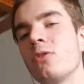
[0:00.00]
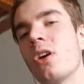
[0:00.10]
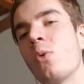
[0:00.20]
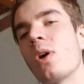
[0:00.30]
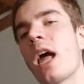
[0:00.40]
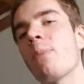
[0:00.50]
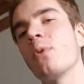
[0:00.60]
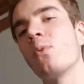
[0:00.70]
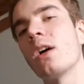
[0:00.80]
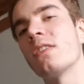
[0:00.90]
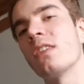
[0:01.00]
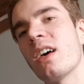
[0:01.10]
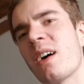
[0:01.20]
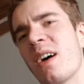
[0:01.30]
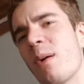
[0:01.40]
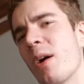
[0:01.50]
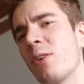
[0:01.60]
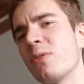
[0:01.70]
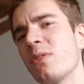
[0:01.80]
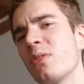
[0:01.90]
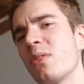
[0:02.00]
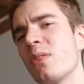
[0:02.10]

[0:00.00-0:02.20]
So what happened was about